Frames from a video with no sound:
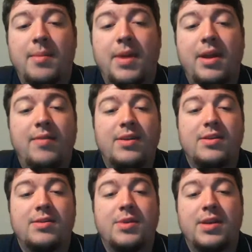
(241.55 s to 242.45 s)
Many of
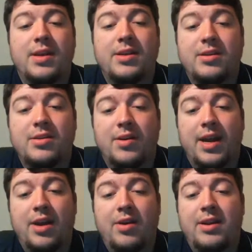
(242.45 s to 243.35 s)
these mutations are
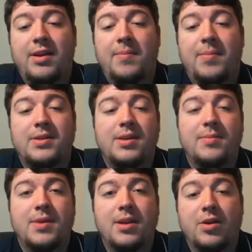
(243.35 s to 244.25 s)
inherited, but
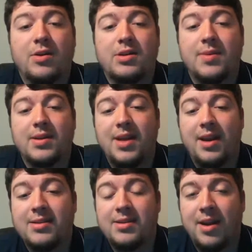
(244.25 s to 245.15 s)
some can occur
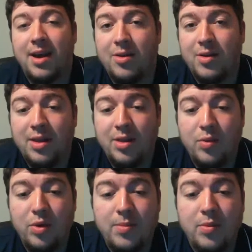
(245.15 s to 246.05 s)
spontaneously, either in the
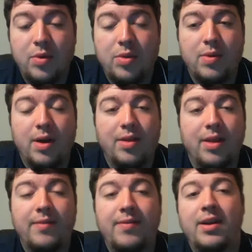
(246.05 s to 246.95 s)
womb or throughout
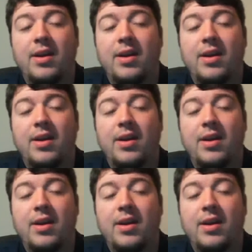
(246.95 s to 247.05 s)
life,